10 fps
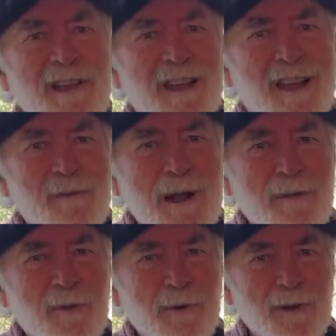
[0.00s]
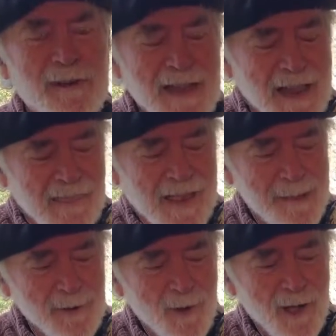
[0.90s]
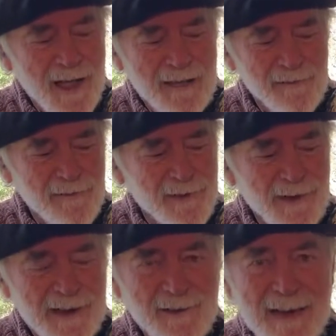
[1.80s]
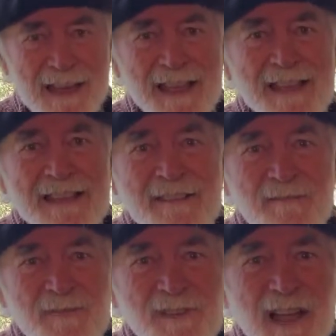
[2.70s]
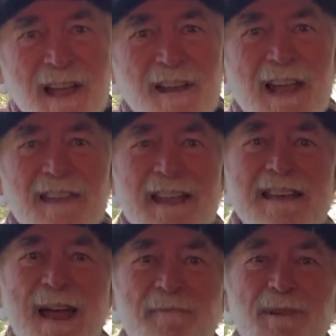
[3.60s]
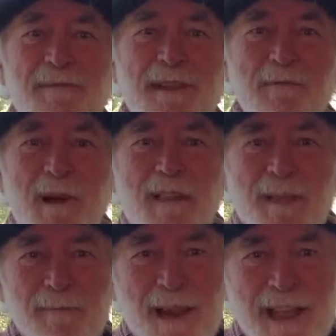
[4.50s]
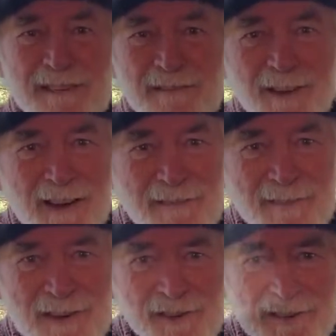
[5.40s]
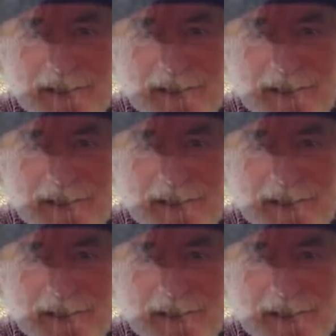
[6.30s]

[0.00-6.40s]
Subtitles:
around the world. The Quebecois have a very unique style, and they tap their feet while they play. It's very infectious.